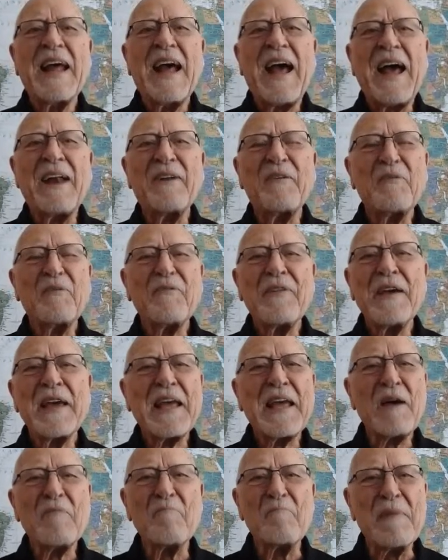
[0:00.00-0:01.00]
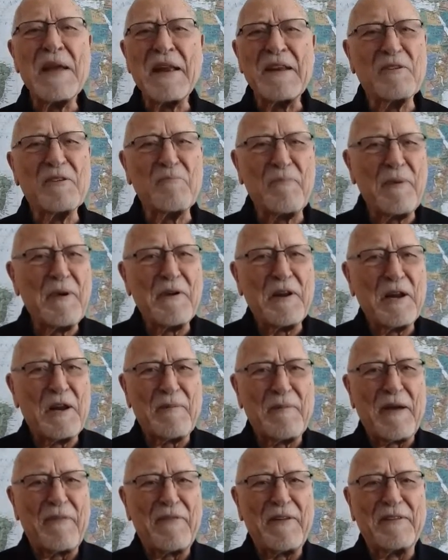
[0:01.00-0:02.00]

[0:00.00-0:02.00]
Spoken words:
I don't think I'm mean-spirited about